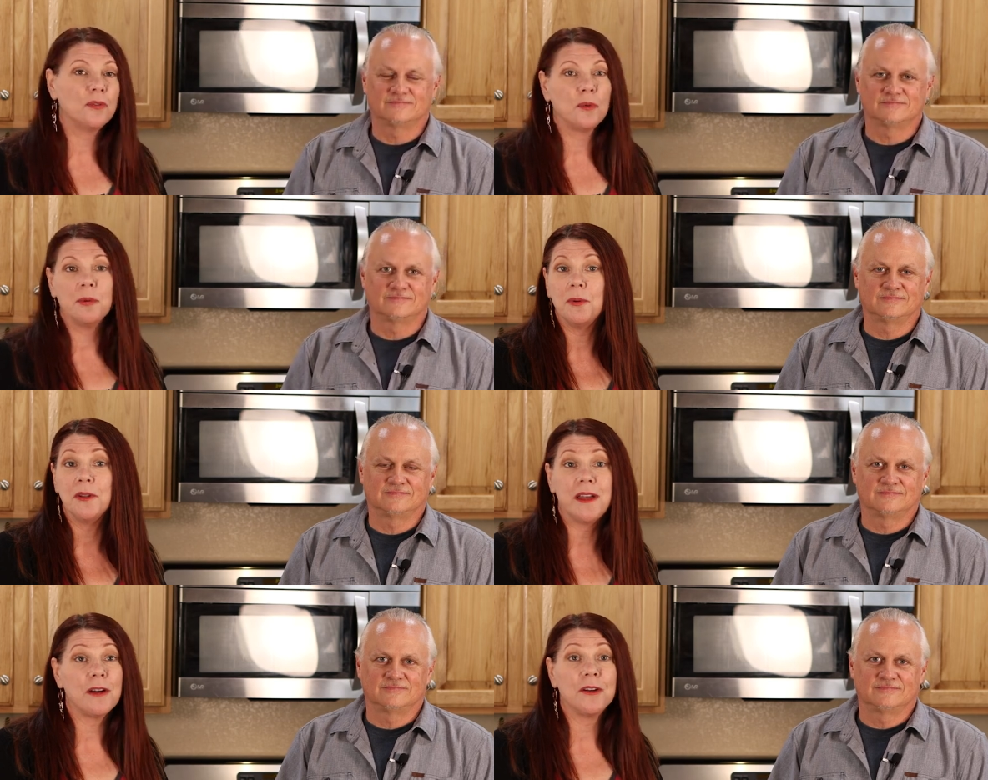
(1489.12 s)
Speaker 1: because we're
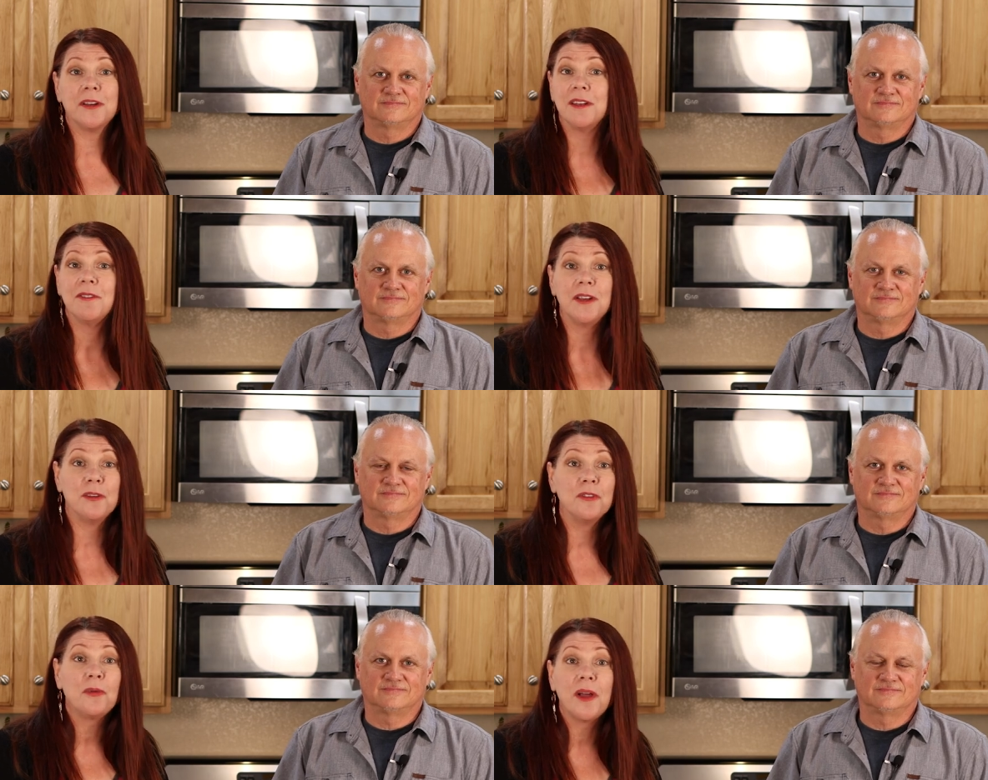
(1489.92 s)
putting out cooking
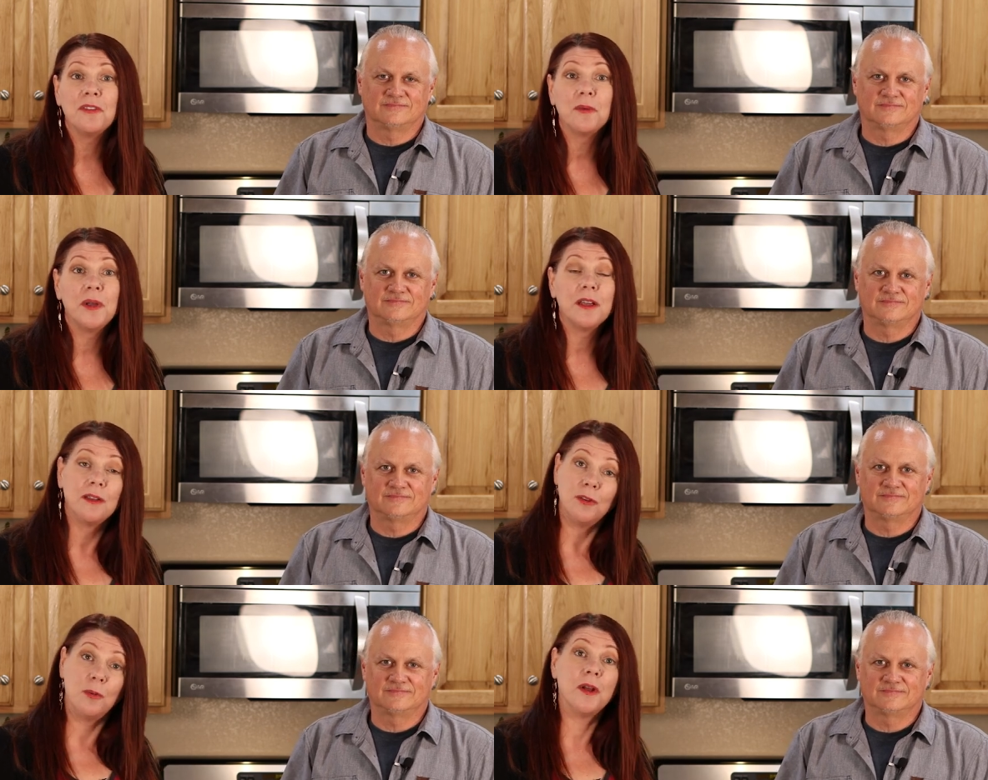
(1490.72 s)
videos twice a
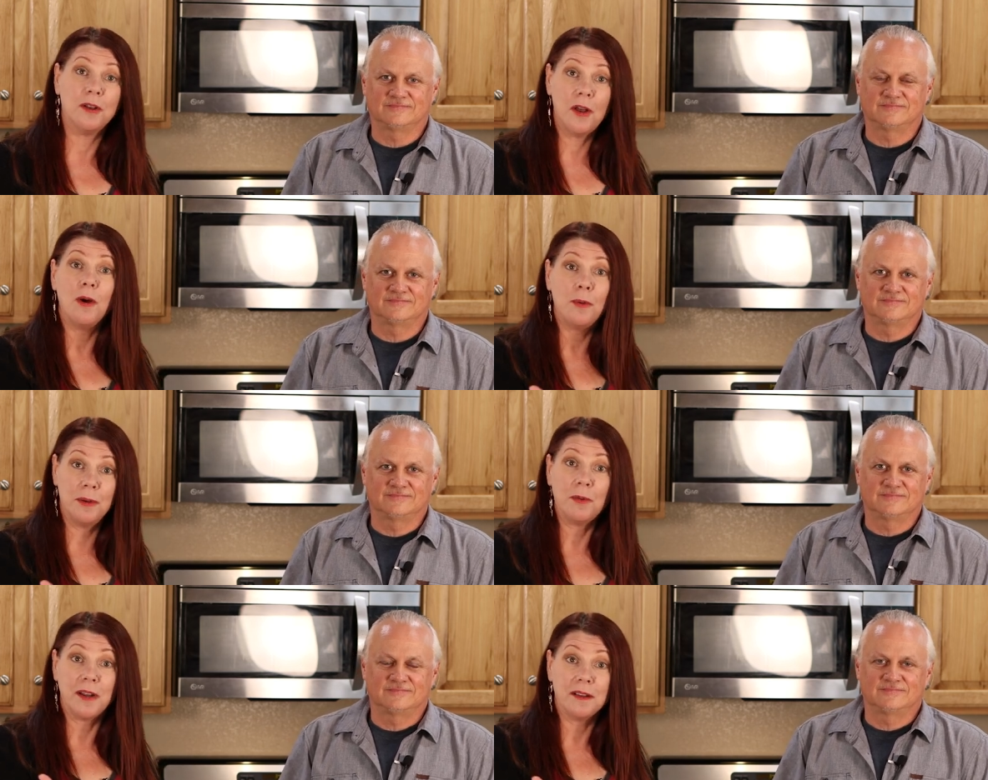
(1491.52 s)
week and you want to
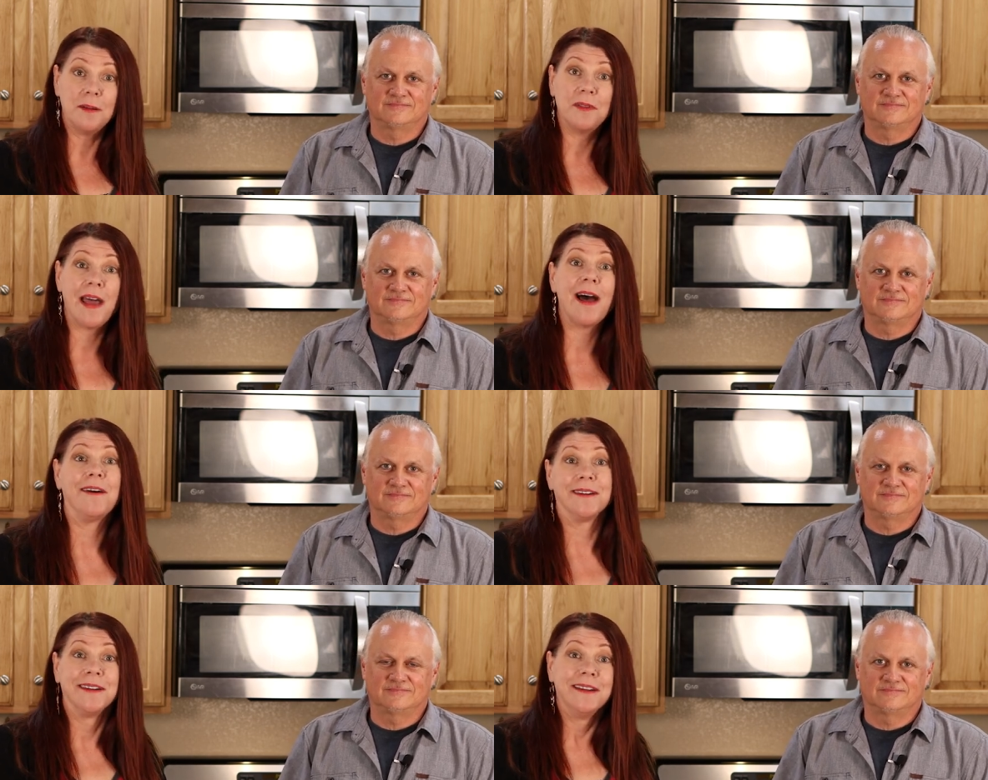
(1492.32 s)
know when one comes
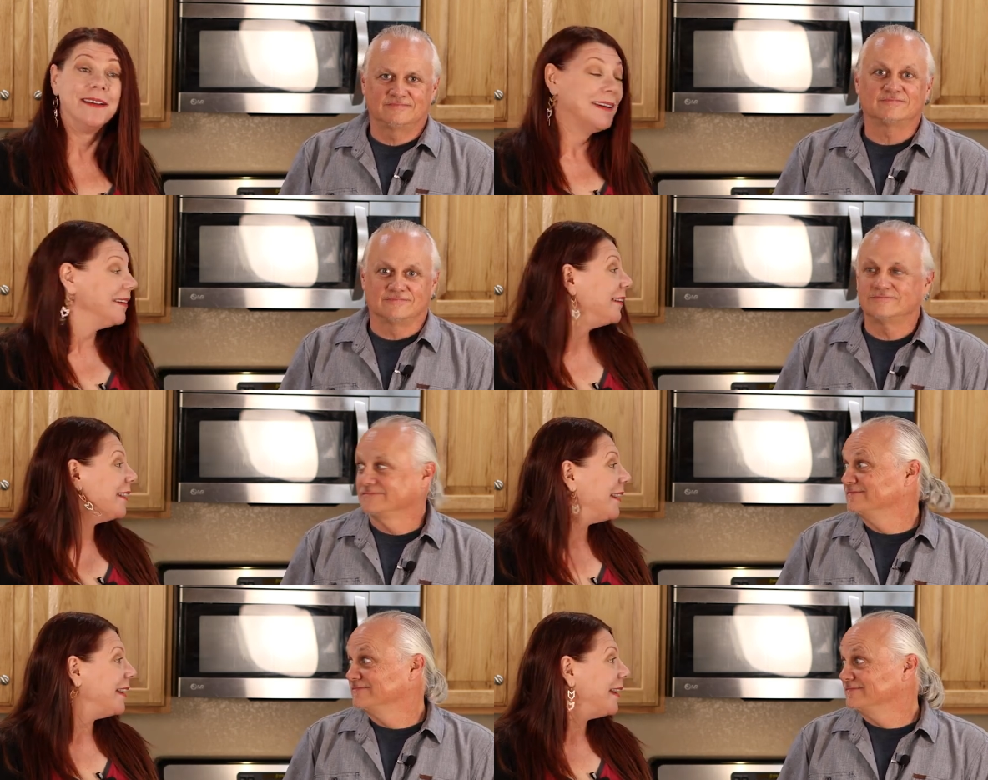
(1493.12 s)
out.
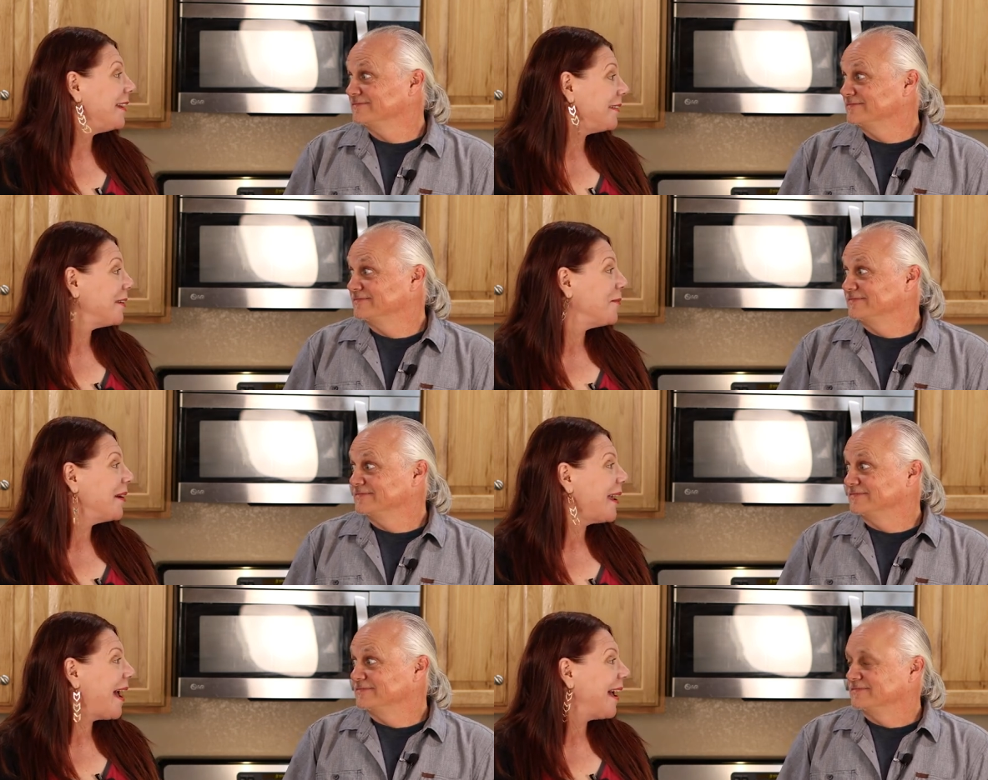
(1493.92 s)
Anything you
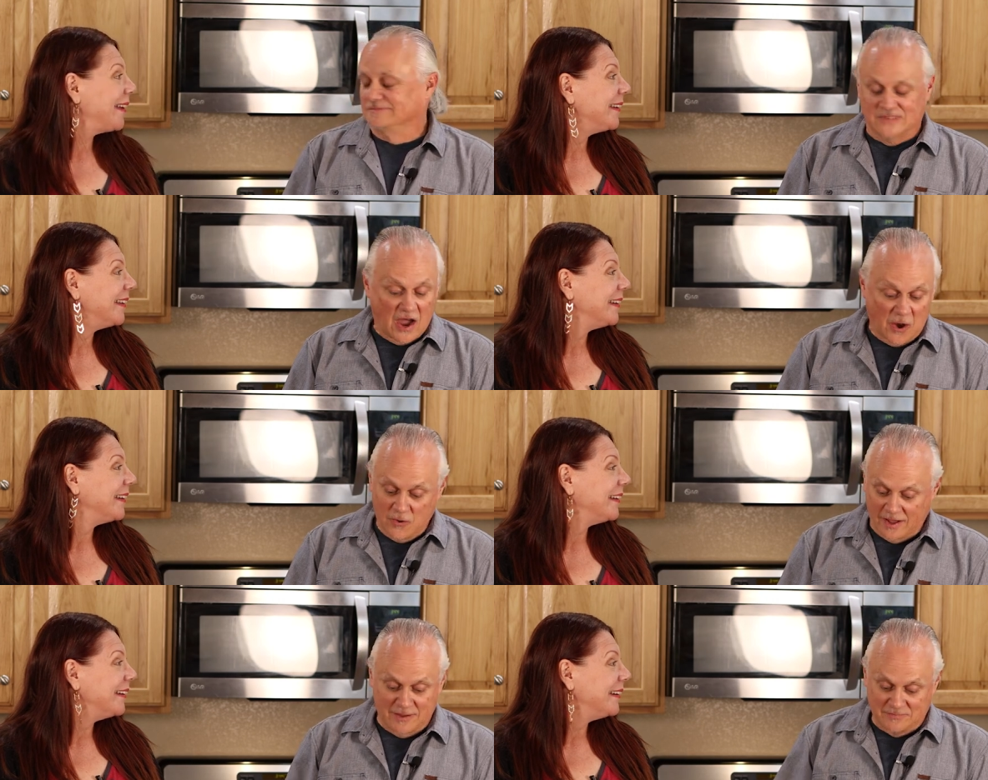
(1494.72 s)
want to add?
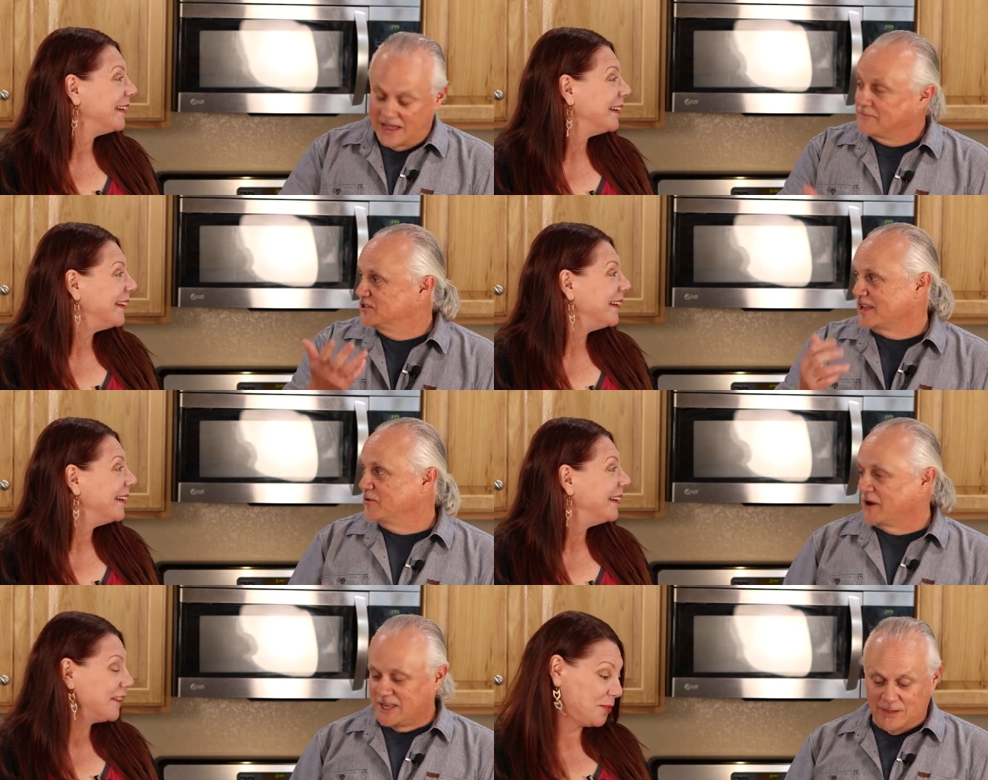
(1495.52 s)
Speaker 2: No, I'm, I'm just,
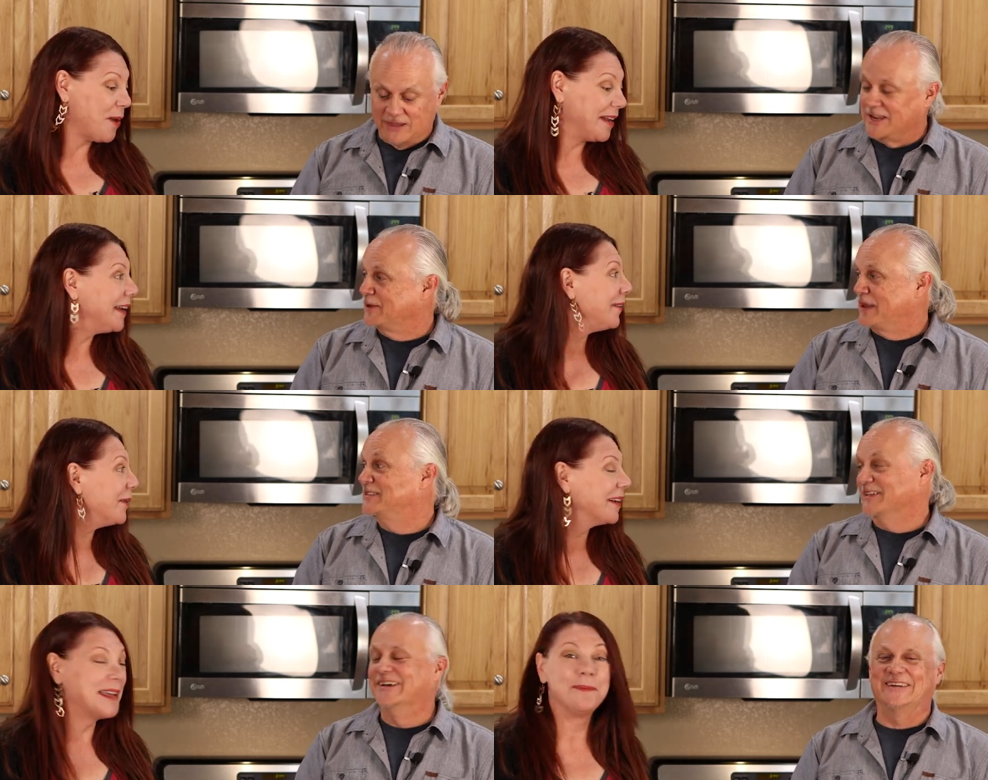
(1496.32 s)
I want to keep eating.
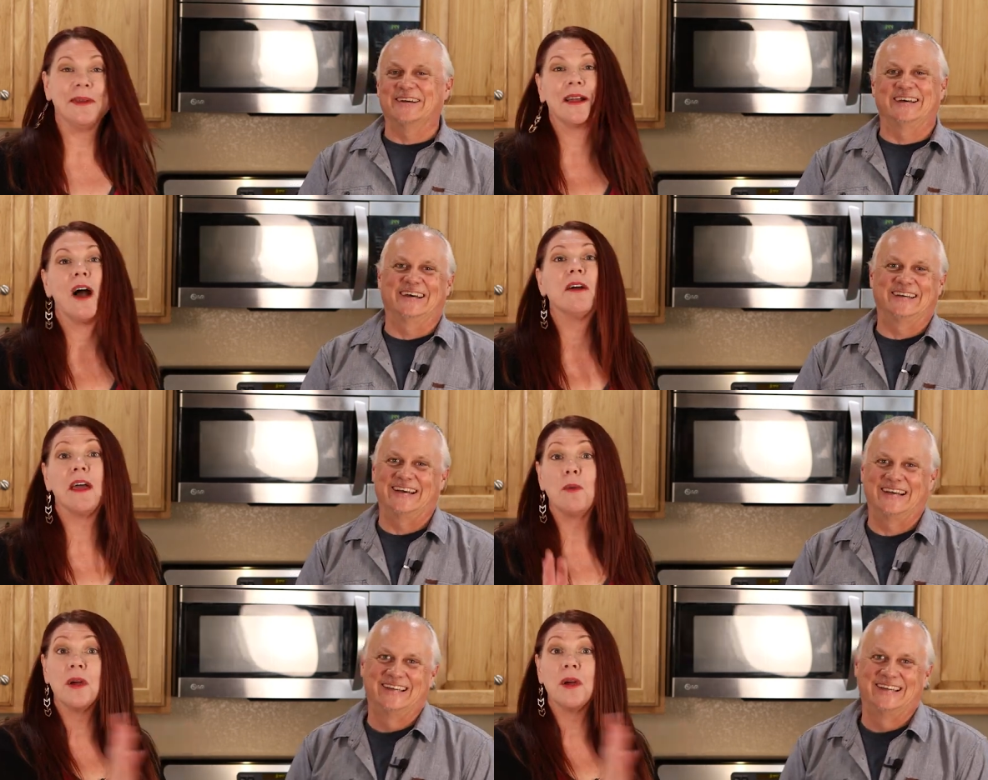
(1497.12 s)
You want to keep eating.
Speaker 1: Okay,